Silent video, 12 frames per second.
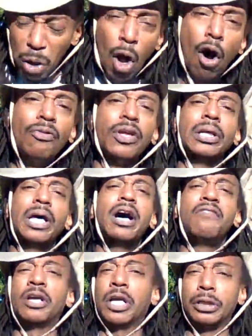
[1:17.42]
all the
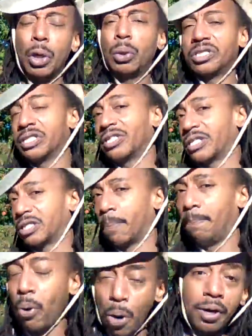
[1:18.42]
love and condolences and
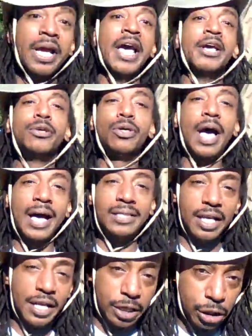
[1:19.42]
support. You
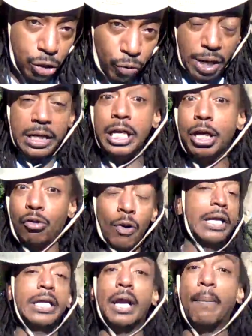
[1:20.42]
guys, it is greatly,
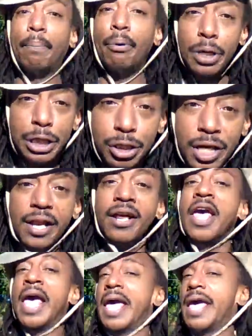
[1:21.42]
greatly appreciated.